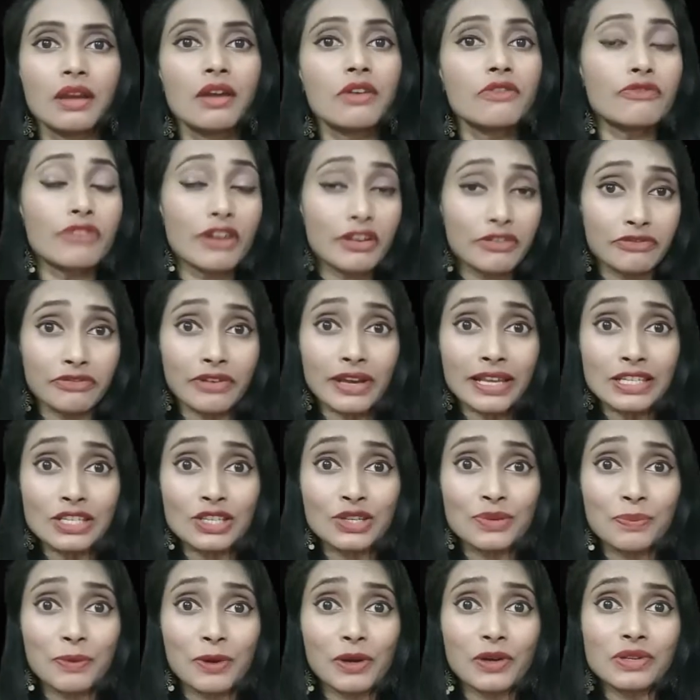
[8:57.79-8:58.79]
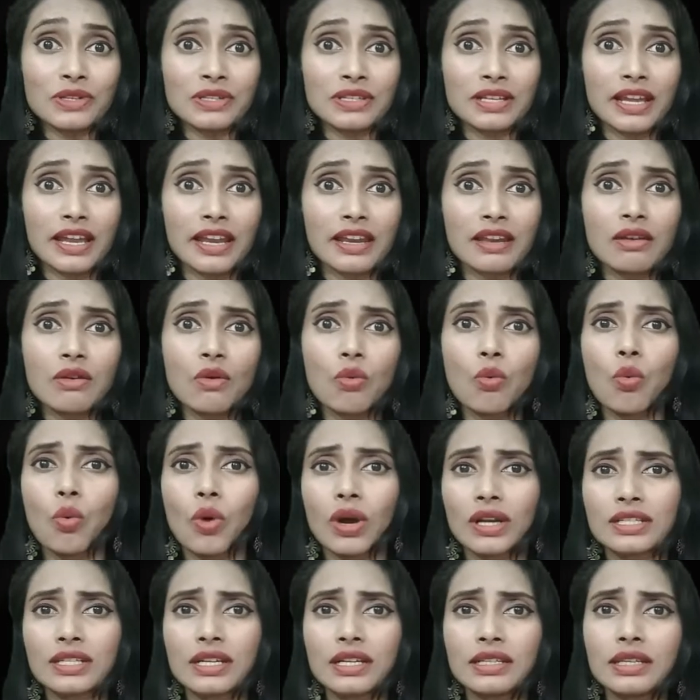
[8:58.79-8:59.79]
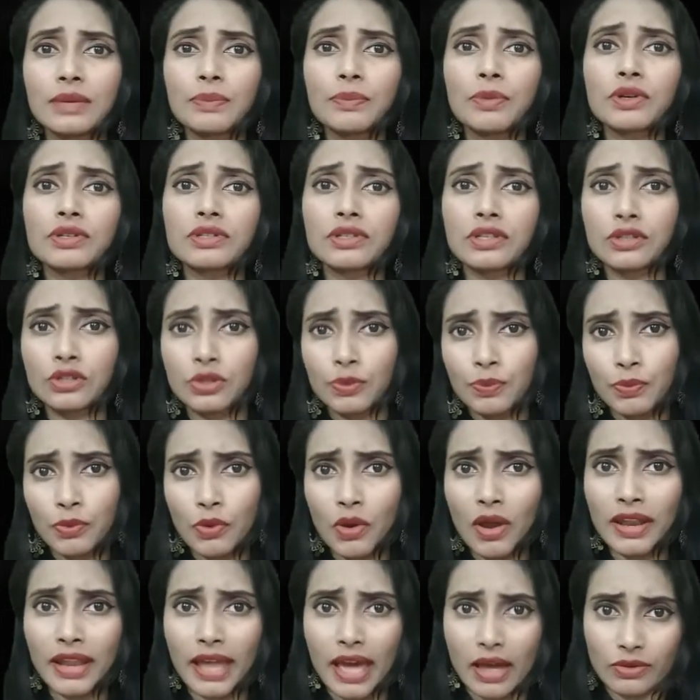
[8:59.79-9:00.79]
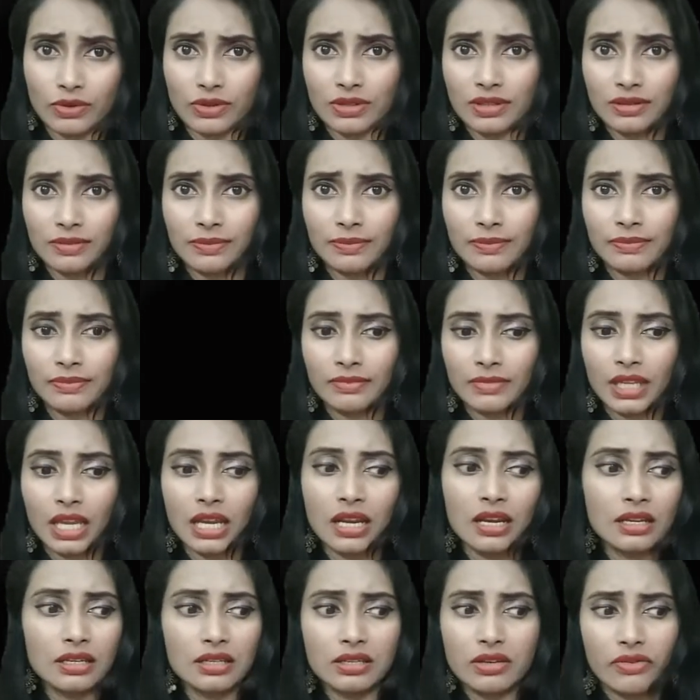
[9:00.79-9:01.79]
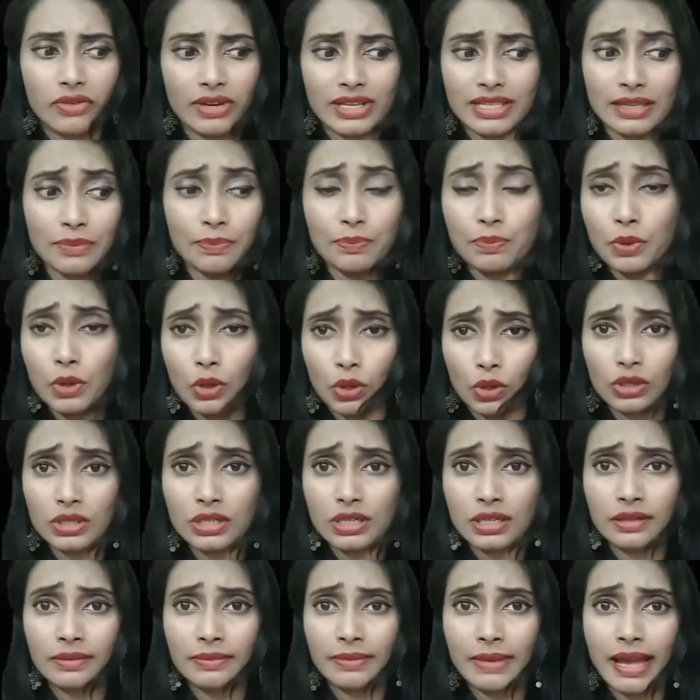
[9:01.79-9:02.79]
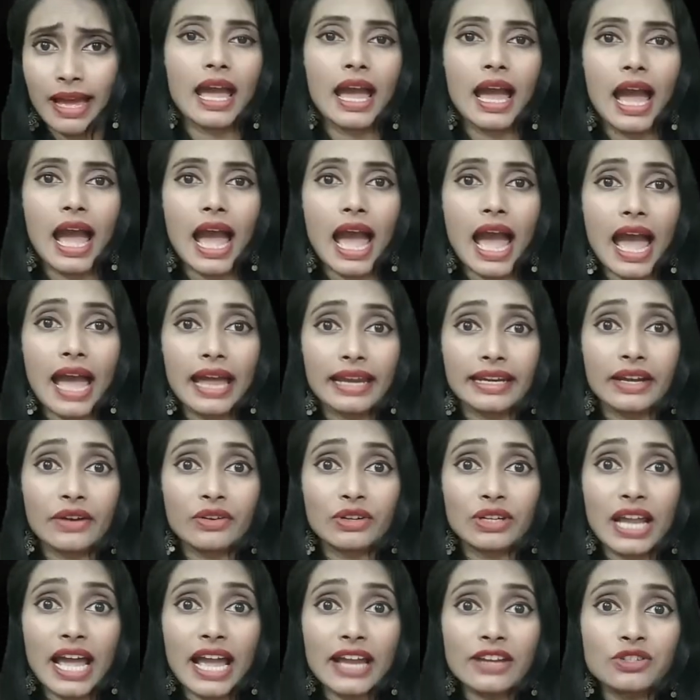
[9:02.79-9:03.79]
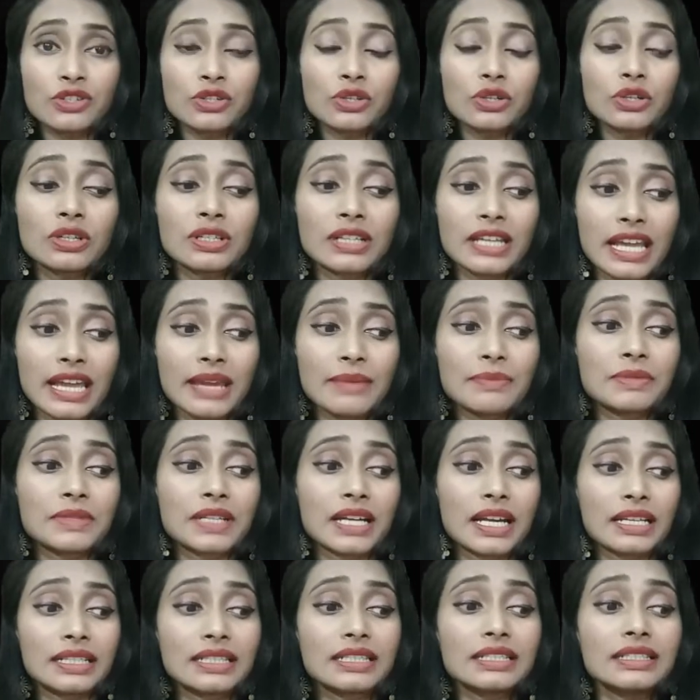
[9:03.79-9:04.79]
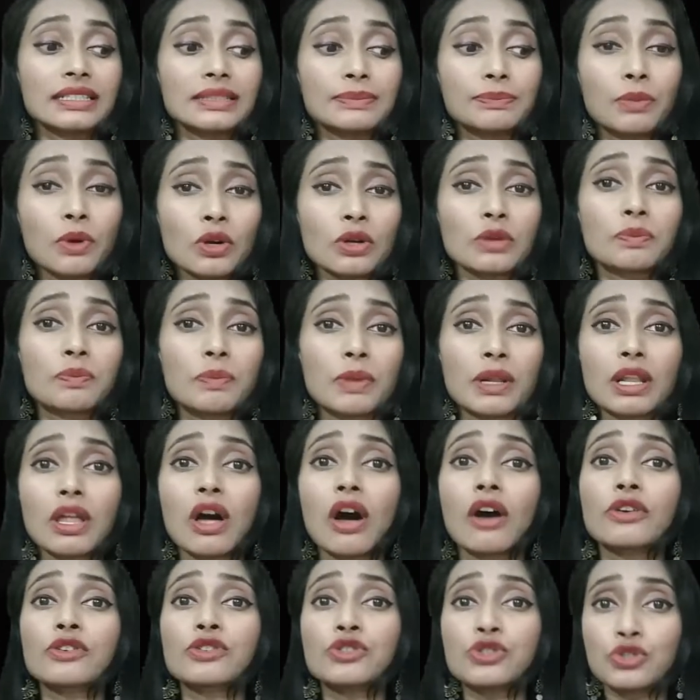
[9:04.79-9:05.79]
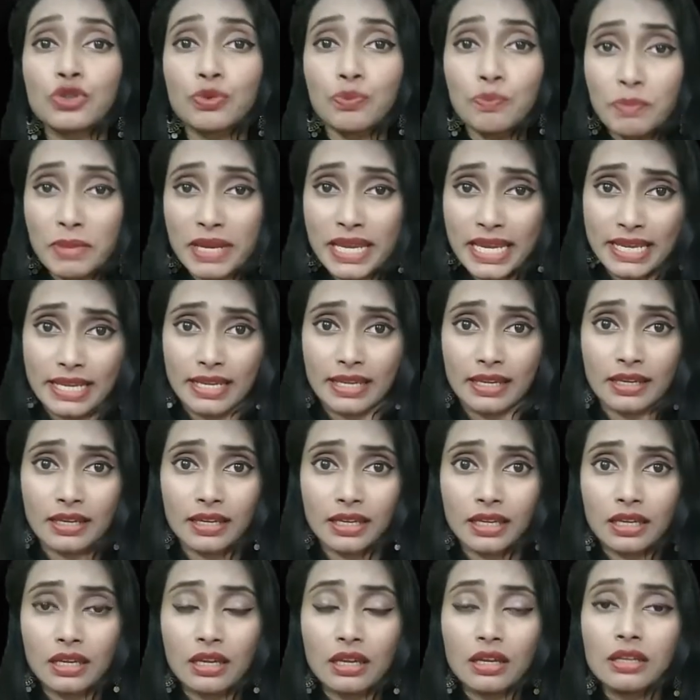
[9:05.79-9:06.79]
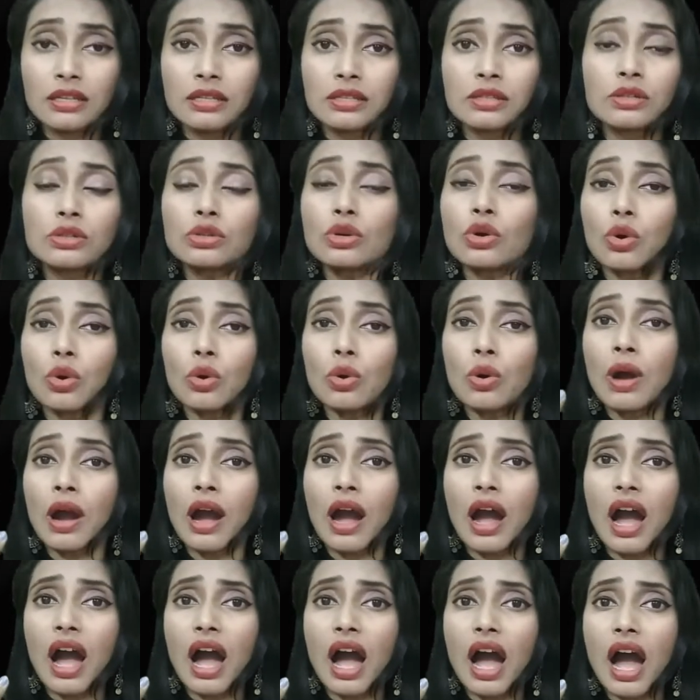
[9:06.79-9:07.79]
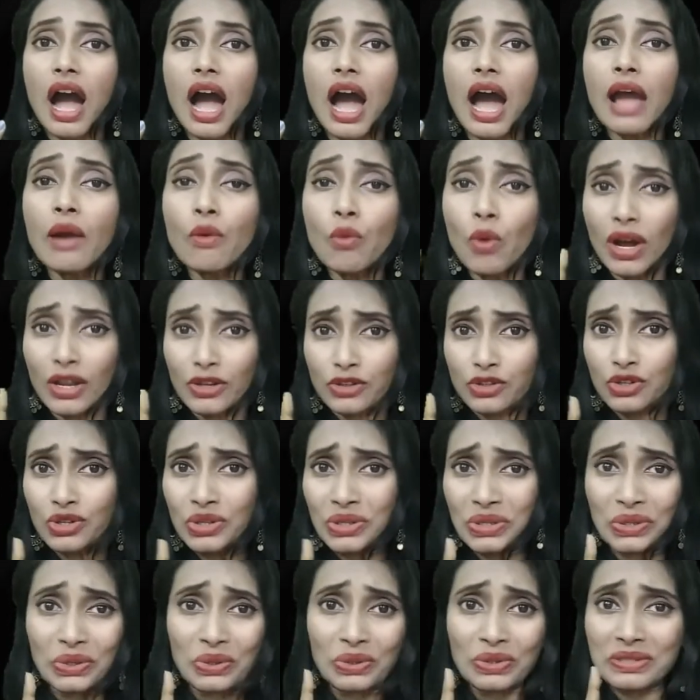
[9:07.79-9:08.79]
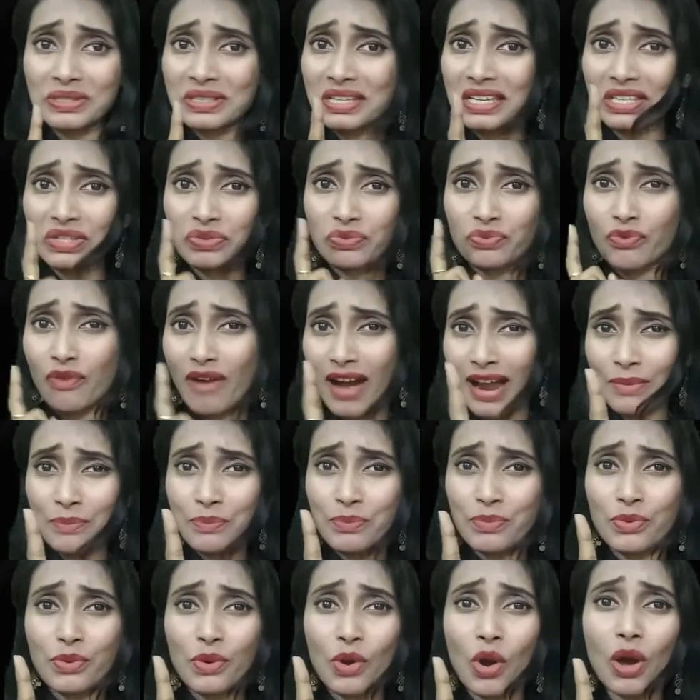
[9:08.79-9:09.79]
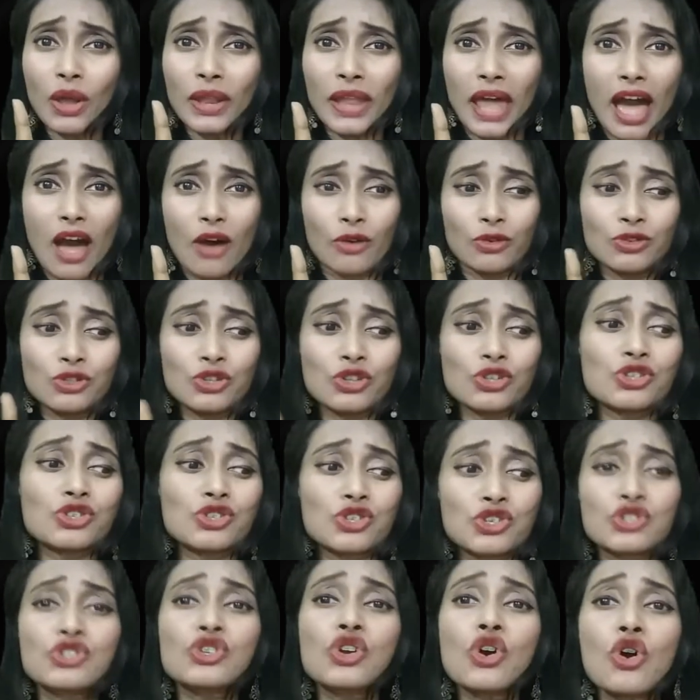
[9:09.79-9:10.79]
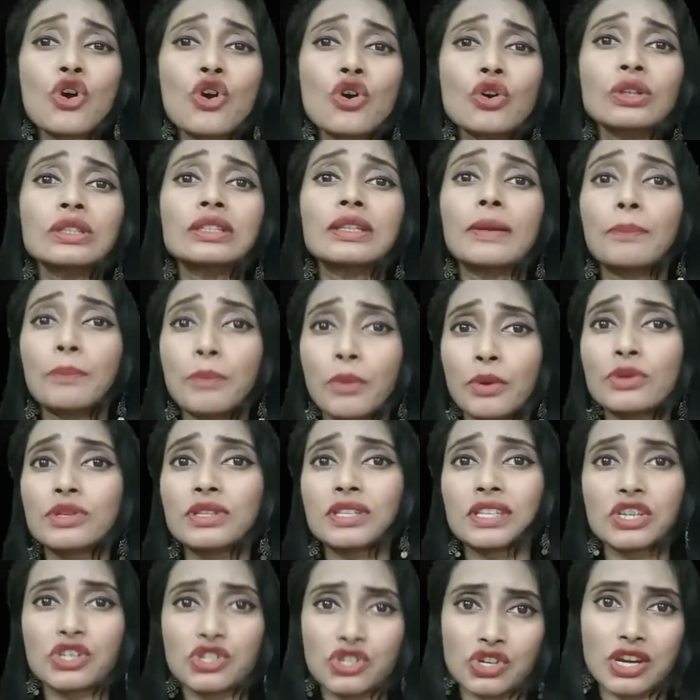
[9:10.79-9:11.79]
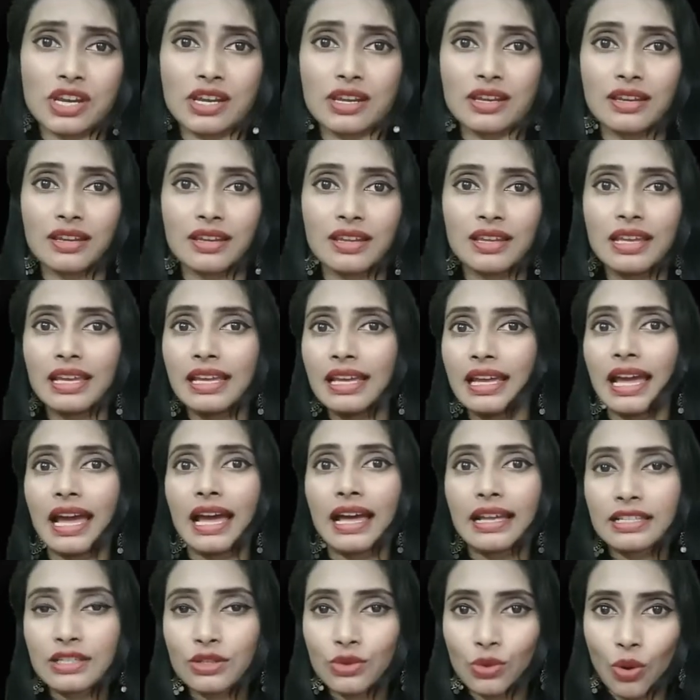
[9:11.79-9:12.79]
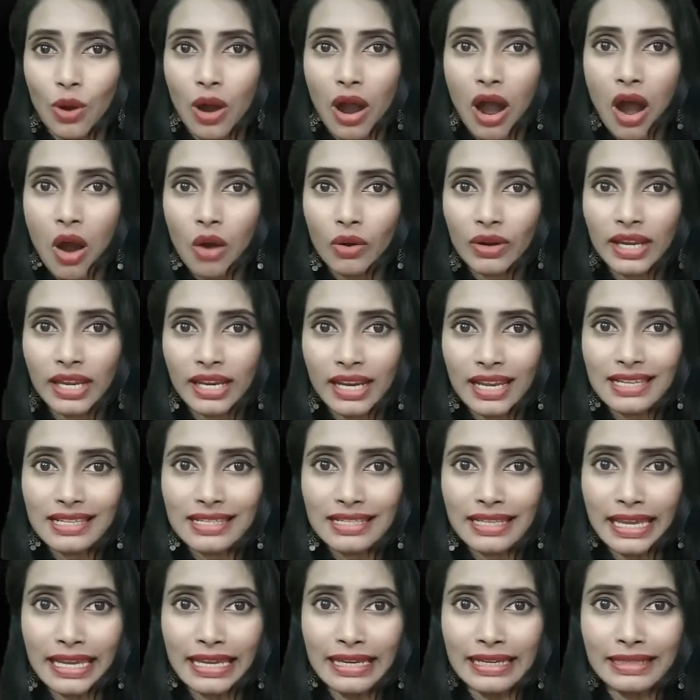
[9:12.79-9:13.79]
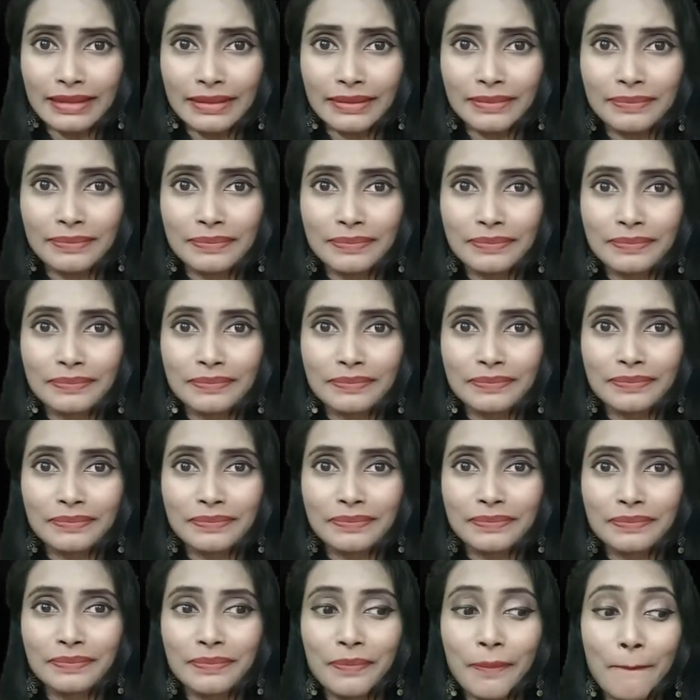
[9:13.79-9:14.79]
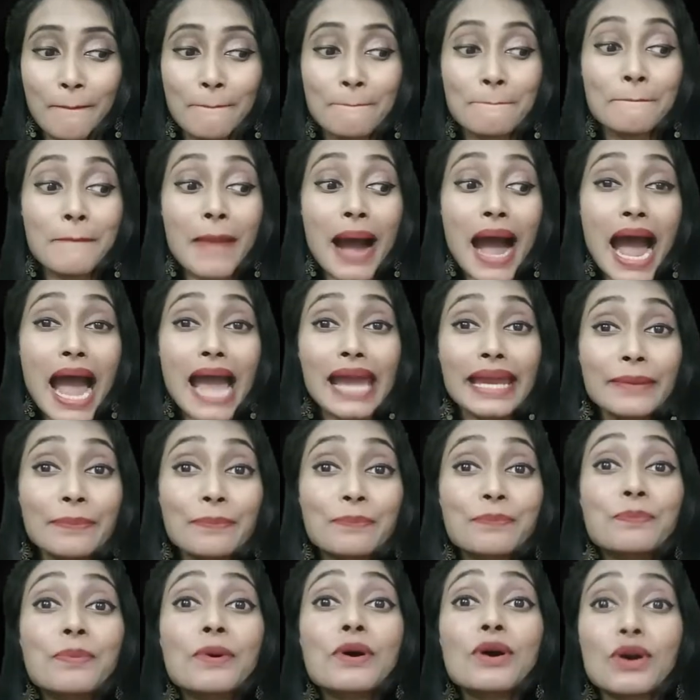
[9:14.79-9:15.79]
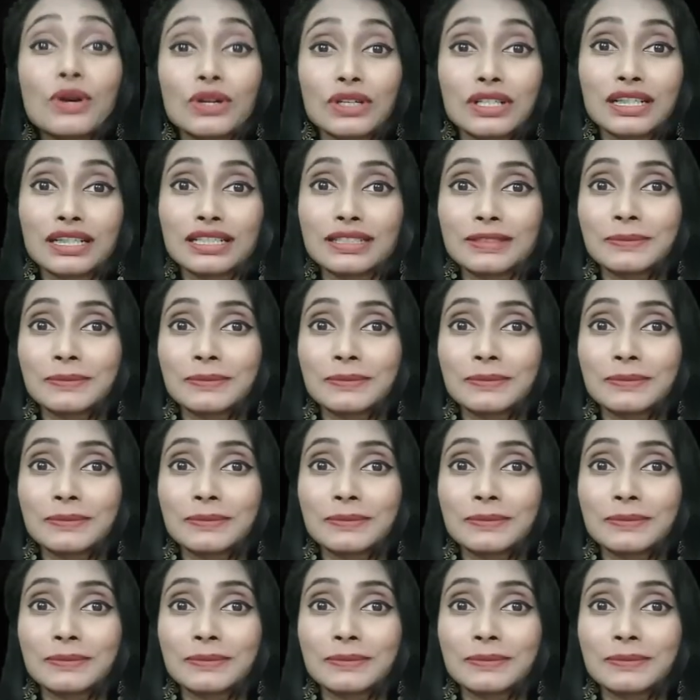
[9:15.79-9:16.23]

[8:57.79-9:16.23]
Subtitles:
For first person, what are the possessive pronouns? There is a book and I would like claim that book belongs to me. So I want to use just one pronoun to show the possession. So how can I say? My book.